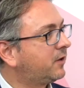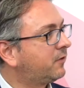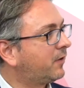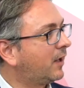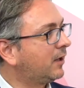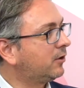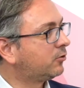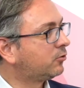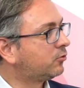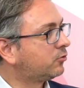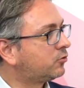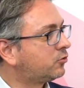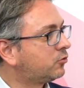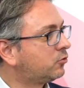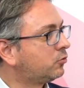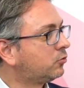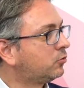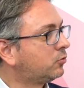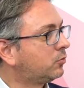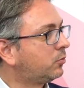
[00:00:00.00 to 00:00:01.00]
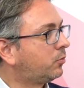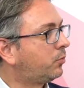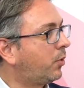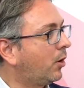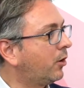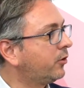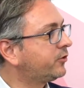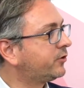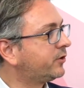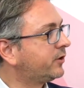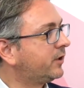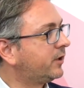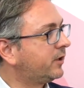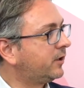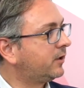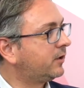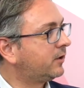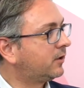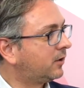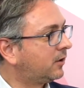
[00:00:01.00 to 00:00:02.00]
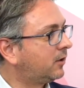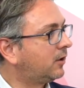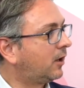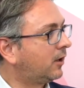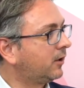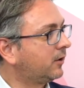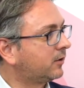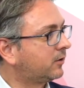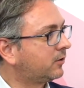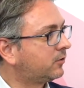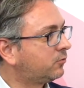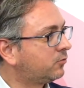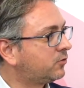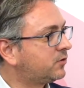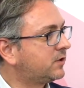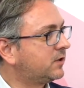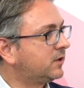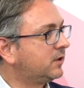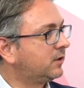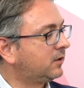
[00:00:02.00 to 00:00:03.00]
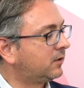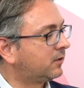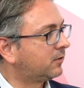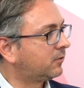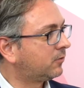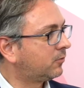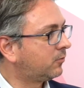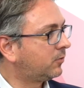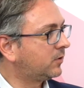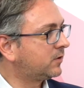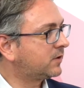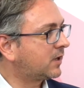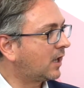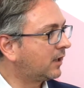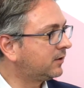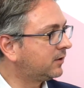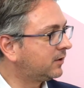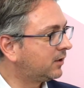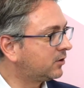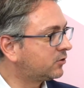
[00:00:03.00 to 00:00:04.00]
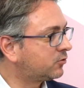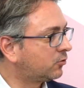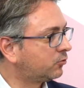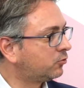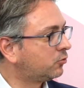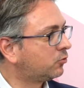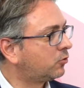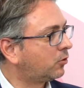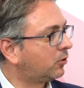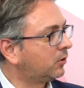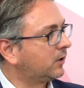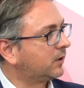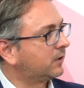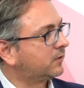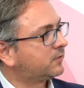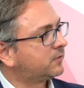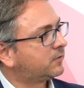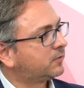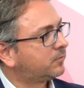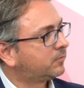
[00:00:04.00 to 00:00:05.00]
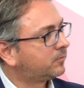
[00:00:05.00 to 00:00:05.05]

values you personally like to see with candidates or new colleagues?